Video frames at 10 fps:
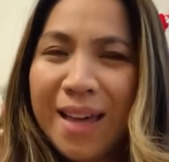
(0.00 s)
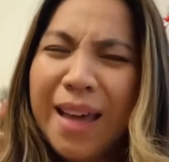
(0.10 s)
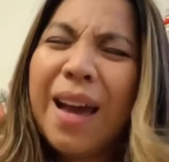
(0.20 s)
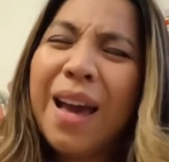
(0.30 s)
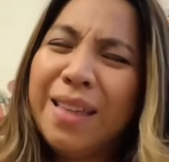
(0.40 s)

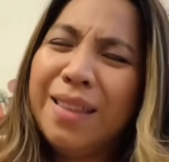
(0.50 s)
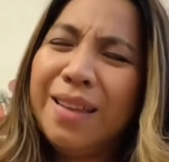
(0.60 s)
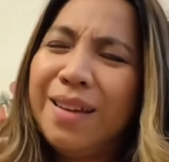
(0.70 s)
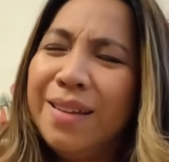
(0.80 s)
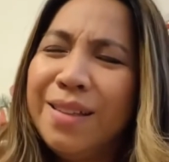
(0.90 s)
Kahit
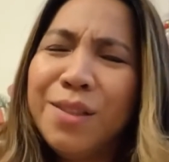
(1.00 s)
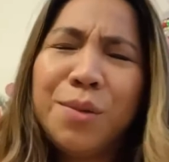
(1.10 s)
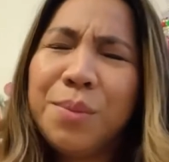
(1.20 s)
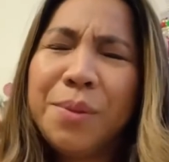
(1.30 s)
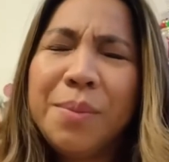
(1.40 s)
na
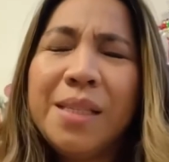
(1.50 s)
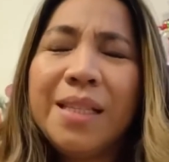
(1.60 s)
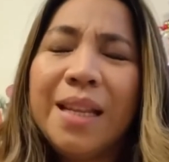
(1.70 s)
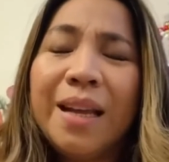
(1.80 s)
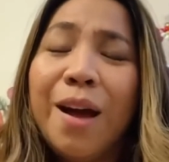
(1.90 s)
super busy
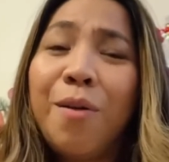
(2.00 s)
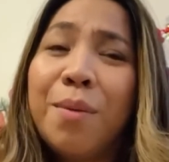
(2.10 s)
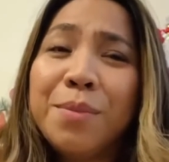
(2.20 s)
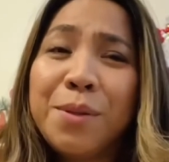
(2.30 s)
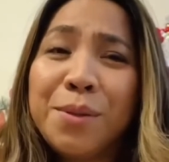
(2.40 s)
talaga ako.
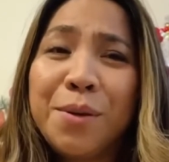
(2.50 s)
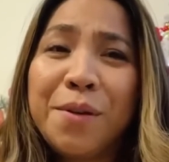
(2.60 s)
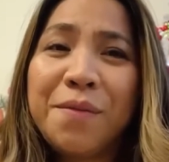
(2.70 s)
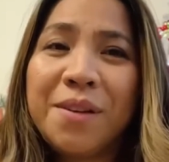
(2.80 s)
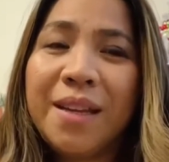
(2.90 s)
I'm so
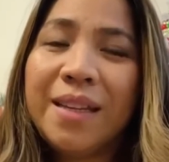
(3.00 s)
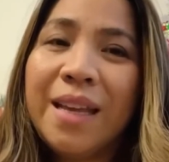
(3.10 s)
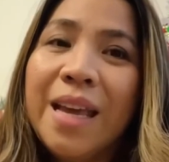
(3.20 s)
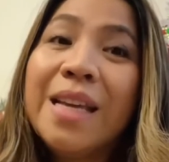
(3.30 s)
sorry for that.